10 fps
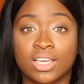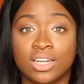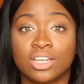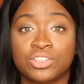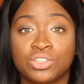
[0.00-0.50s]

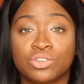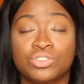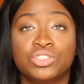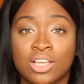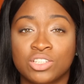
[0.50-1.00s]

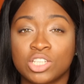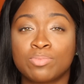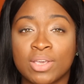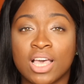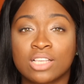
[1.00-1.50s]
conditioners just
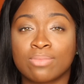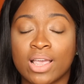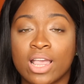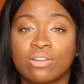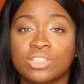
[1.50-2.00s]
because my
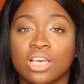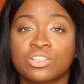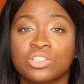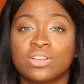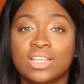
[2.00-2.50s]
hair
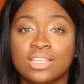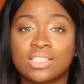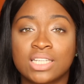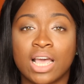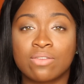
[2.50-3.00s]
texture
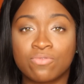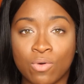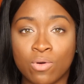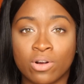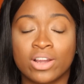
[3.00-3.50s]
is type
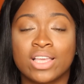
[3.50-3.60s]
4,